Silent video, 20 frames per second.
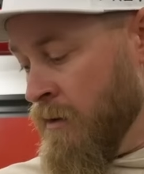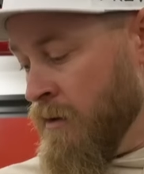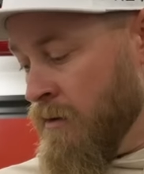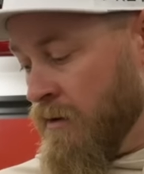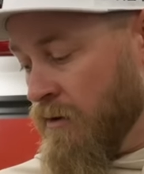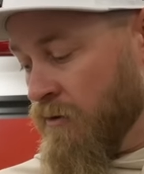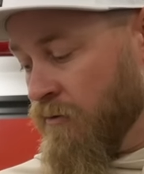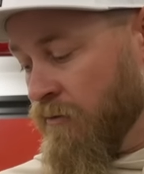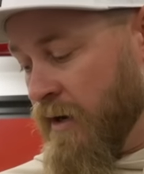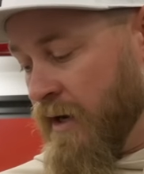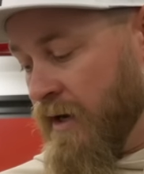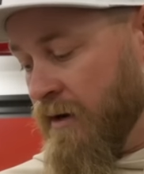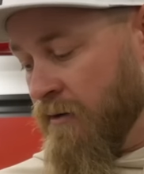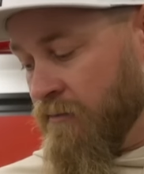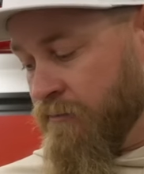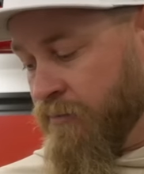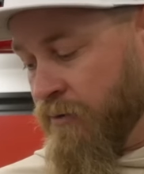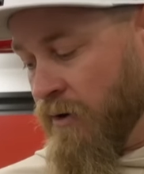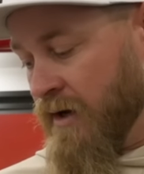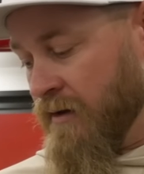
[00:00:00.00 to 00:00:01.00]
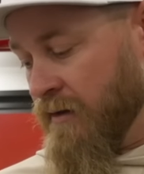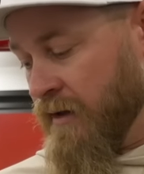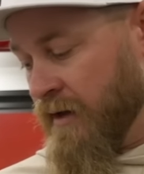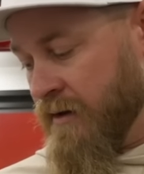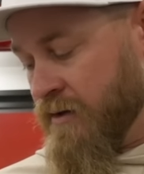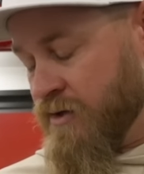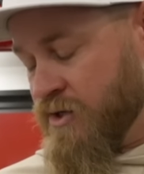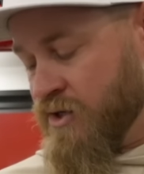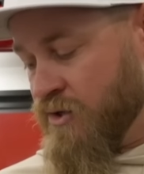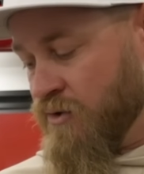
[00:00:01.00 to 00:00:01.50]
the green, it would probably
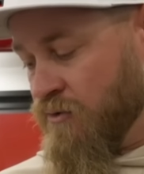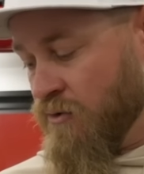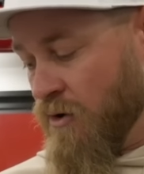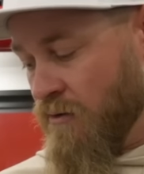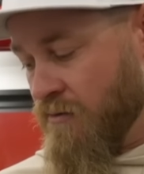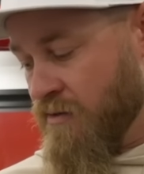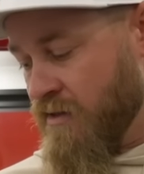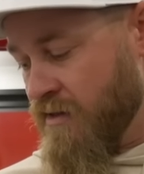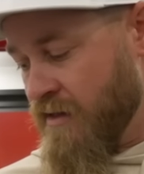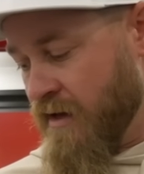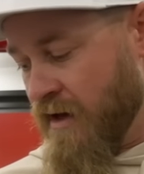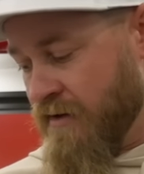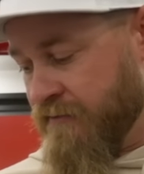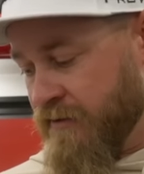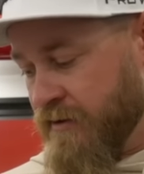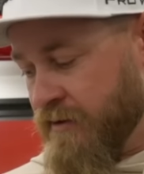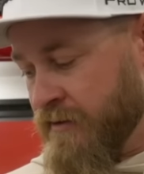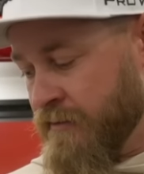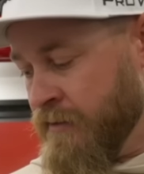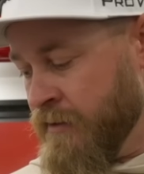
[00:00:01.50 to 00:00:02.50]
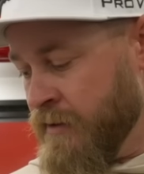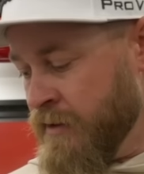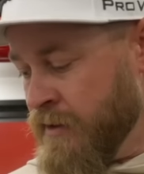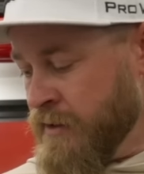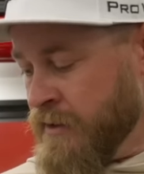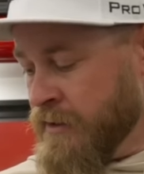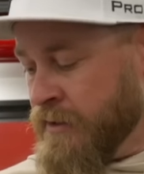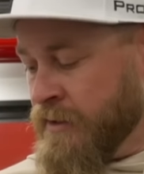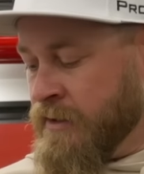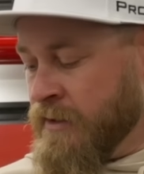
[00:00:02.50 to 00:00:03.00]
land 207.
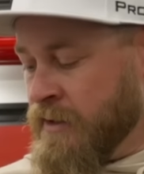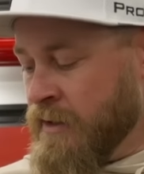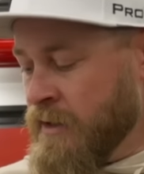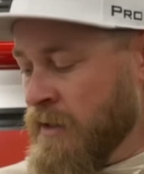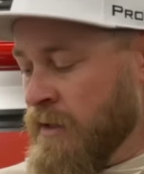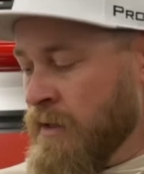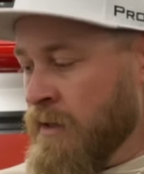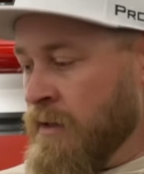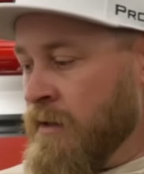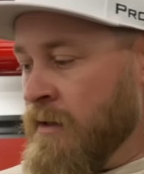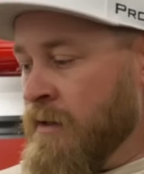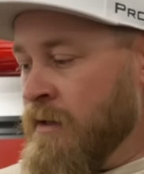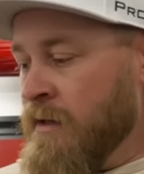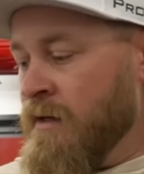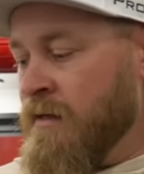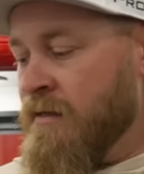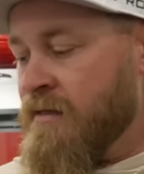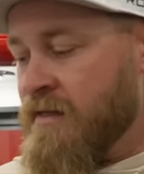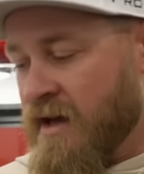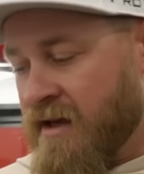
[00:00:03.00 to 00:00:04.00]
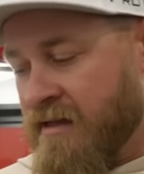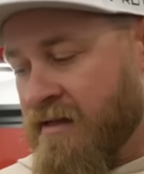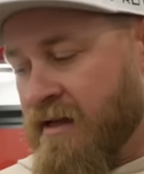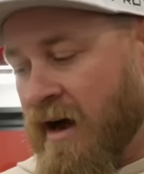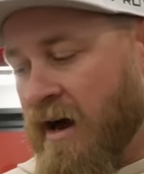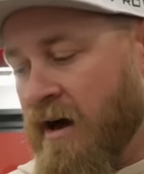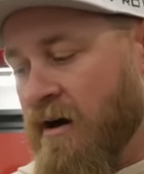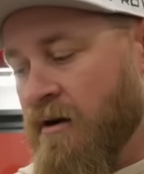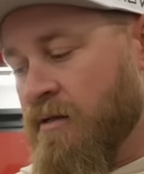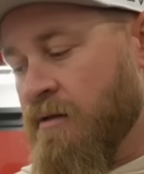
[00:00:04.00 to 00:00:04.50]
Six
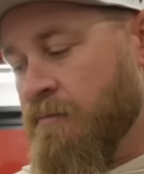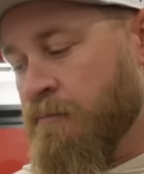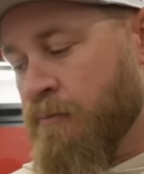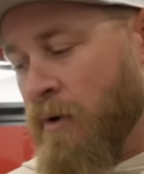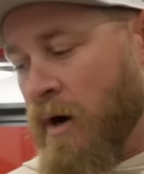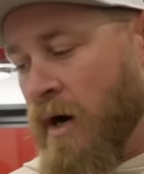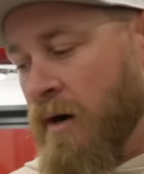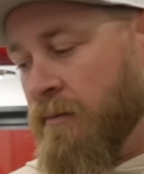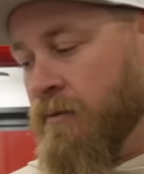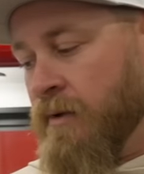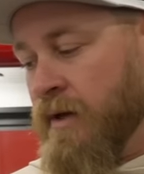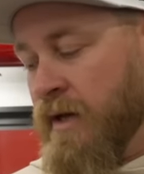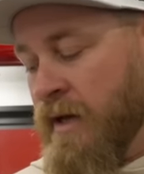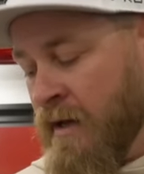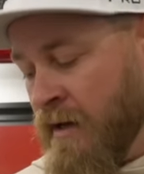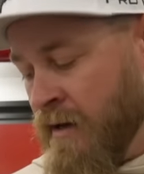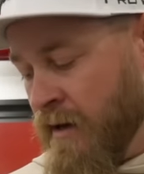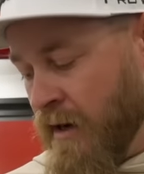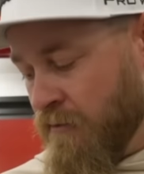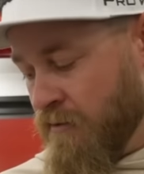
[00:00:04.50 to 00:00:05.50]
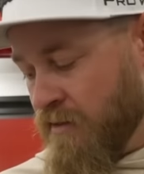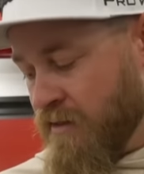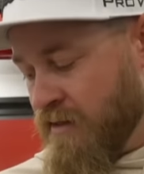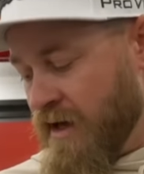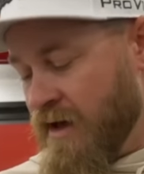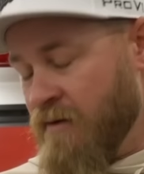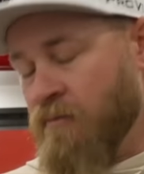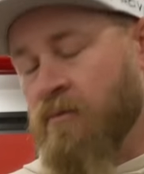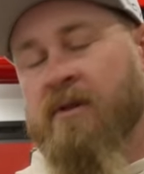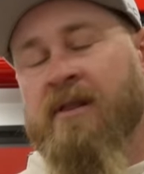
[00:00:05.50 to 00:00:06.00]
irons probably, I would
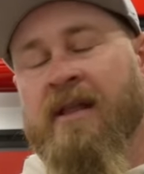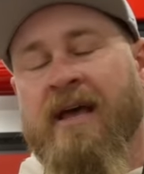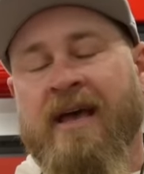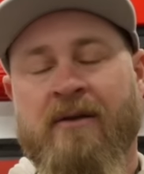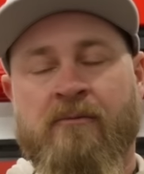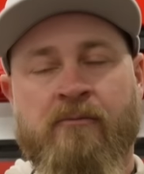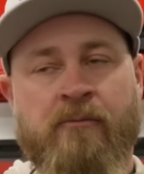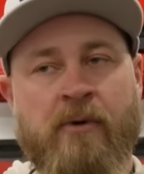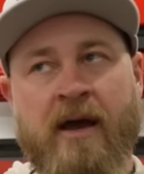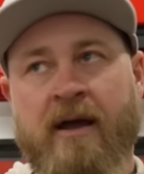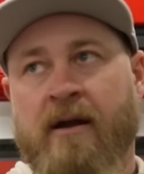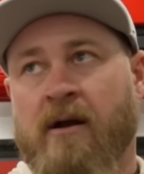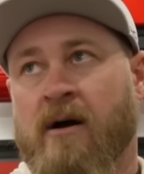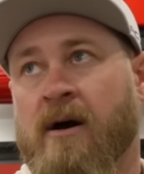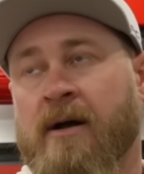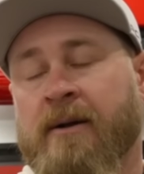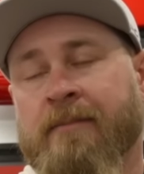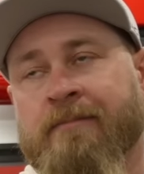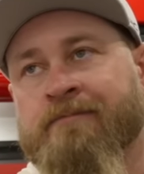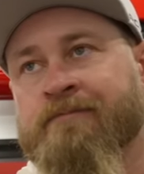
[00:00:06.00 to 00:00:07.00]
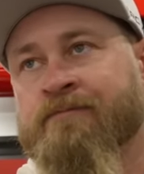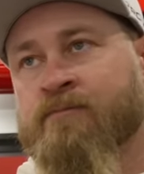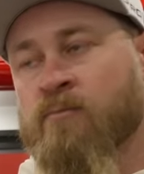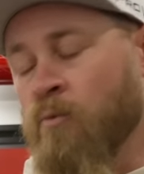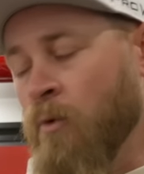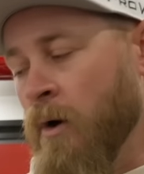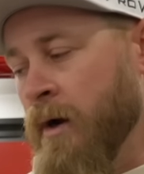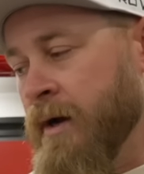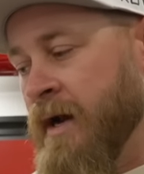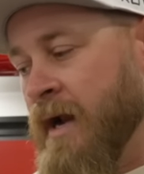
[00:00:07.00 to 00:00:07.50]
say, would land right on
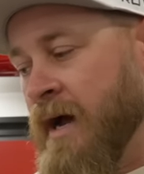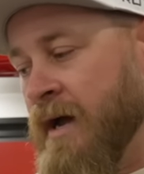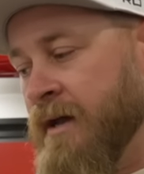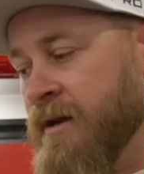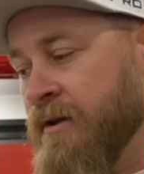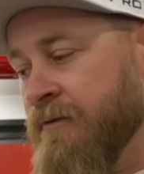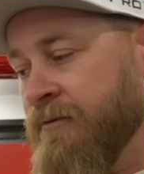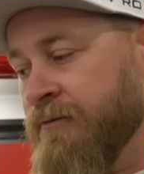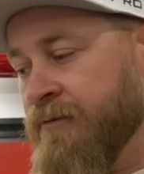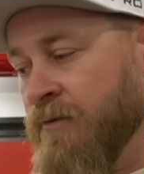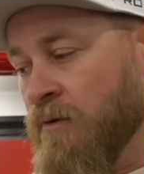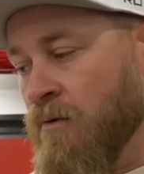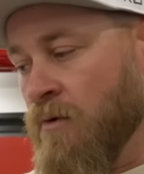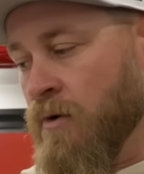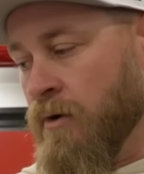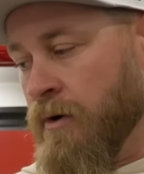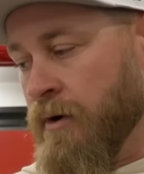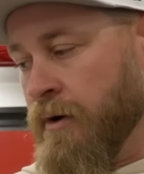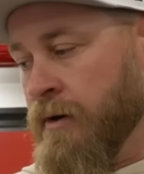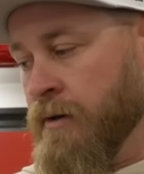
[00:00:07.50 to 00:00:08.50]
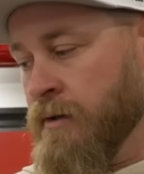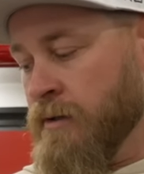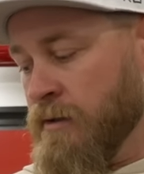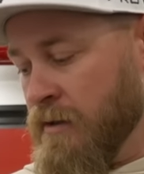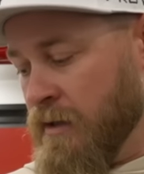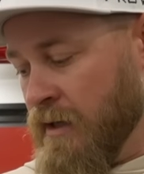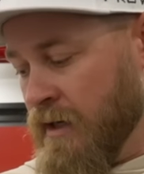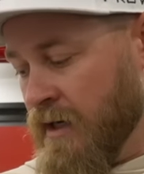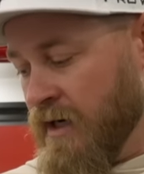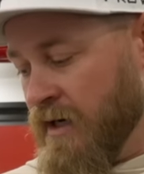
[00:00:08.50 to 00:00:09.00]
194.
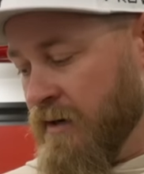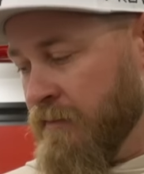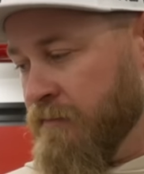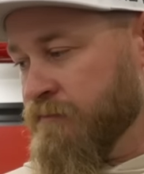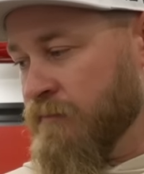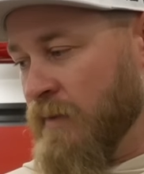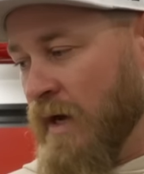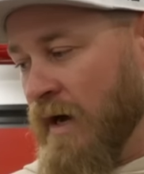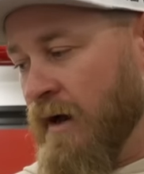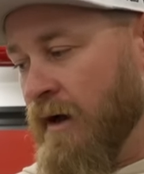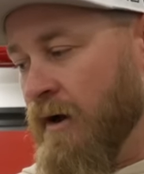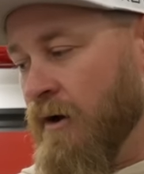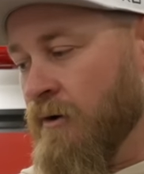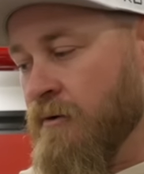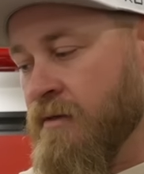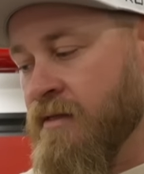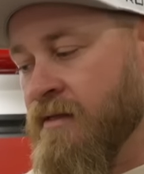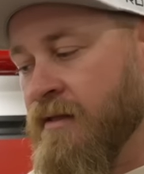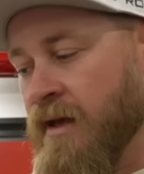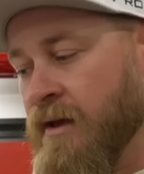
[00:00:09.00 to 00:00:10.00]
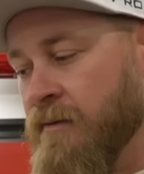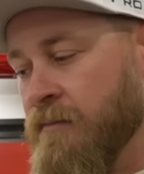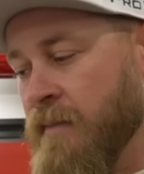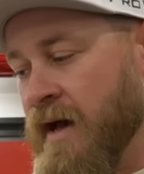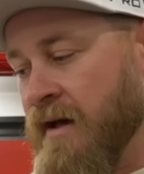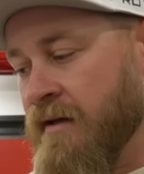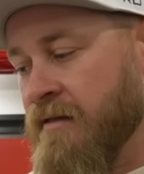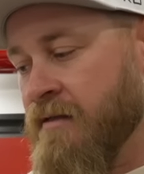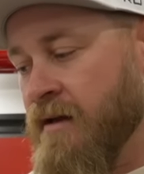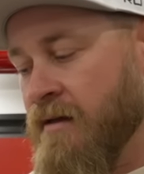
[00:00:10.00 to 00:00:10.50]
Um, I always think
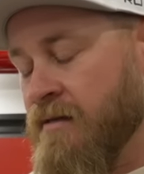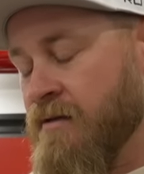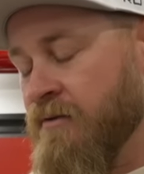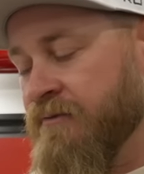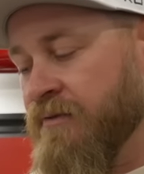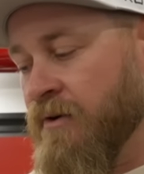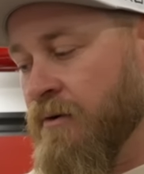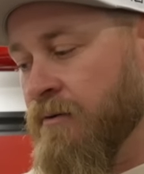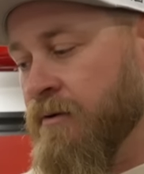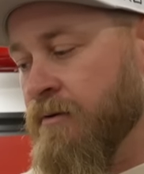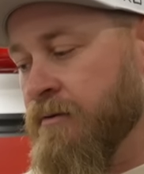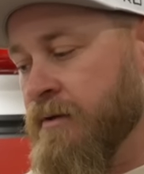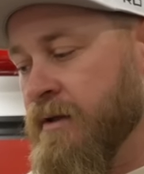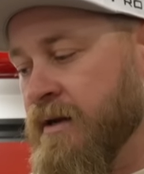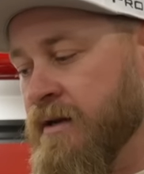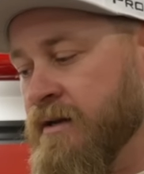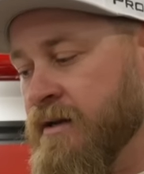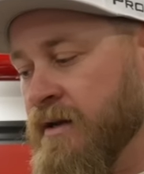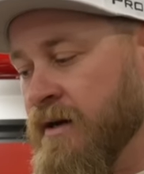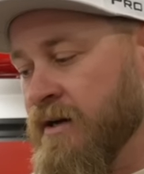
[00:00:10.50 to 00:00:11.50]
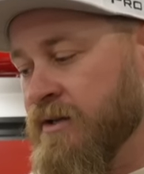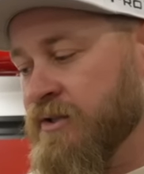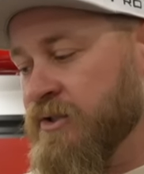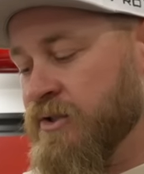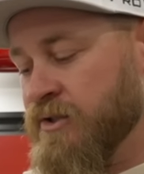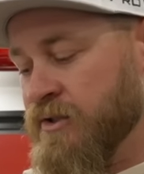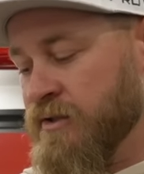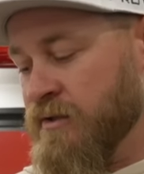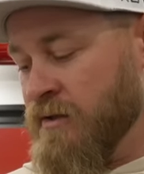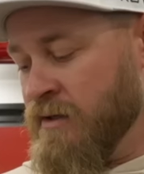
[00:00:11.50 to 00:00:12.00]
Max hits it further than he
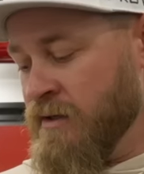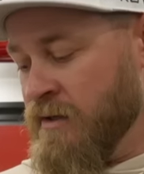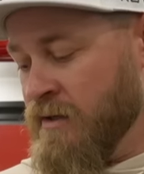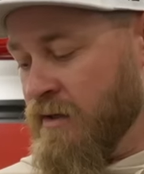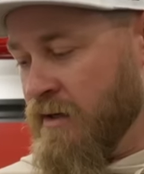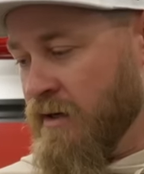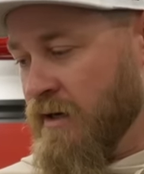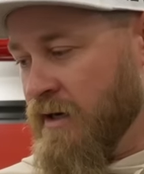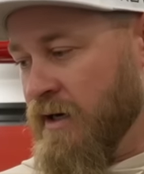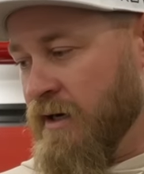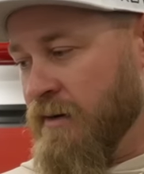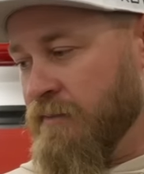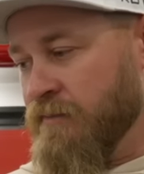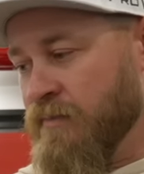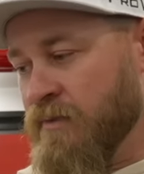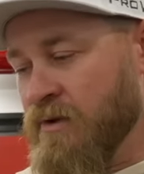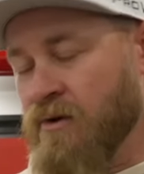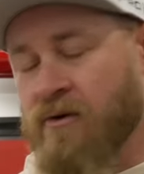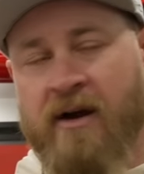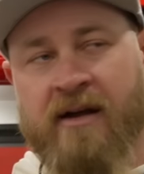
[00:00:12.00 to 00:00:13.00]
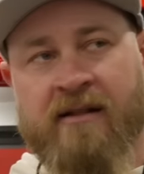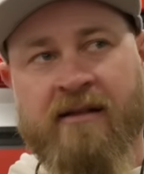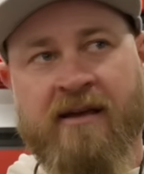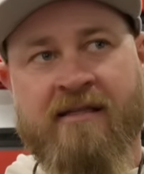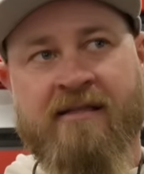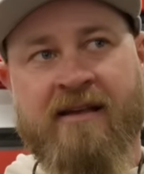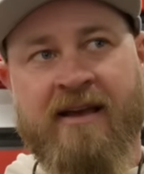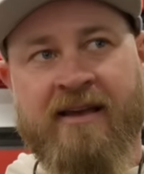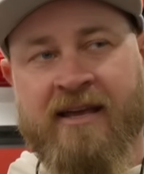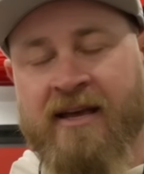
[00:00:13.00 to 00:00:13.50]
does um, or at
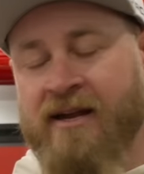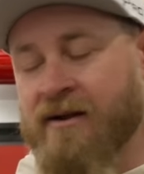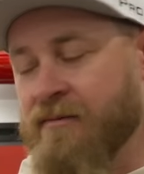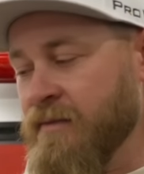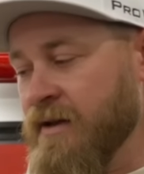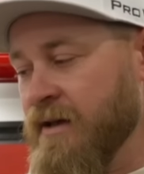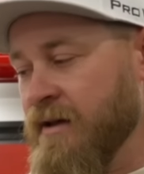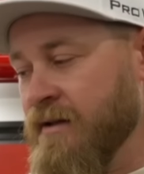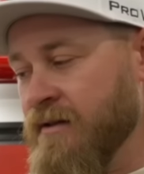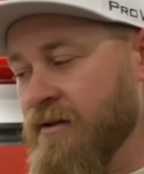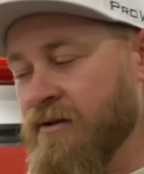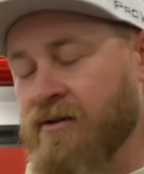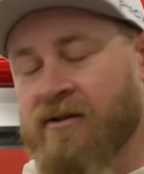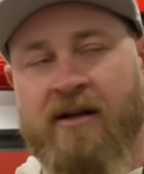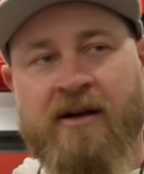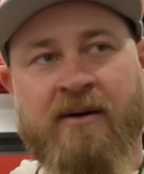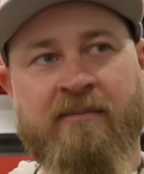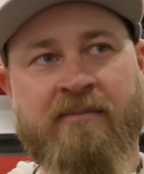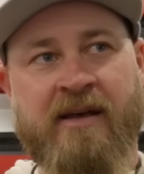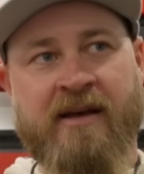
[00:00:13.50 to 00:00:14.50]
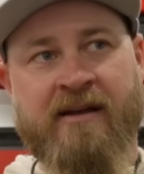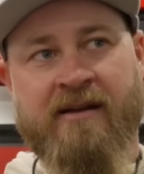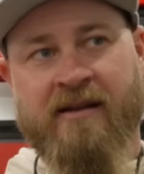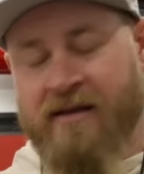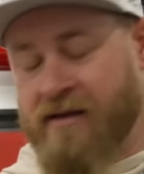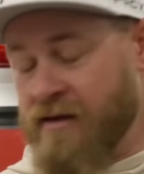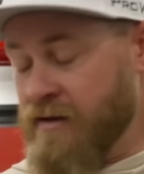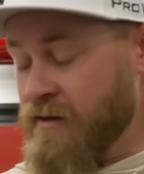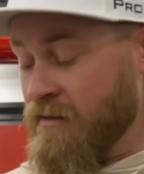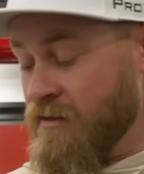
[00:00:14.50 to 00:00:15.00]
least I get him to hit the club that
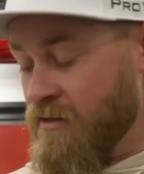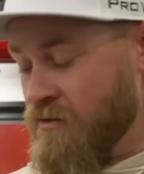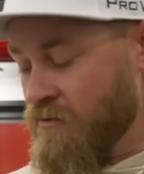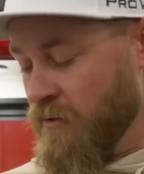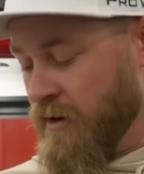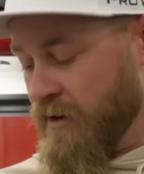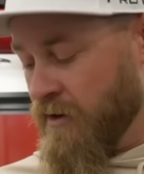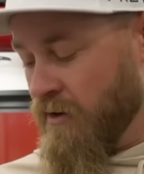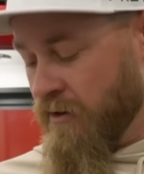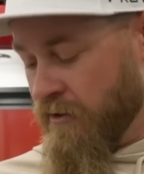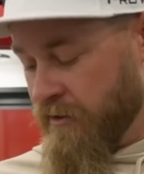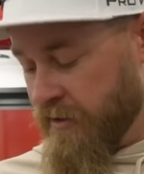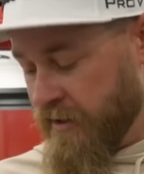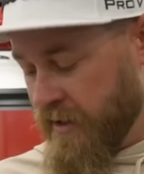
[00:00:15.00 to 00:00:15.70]
he can swing hard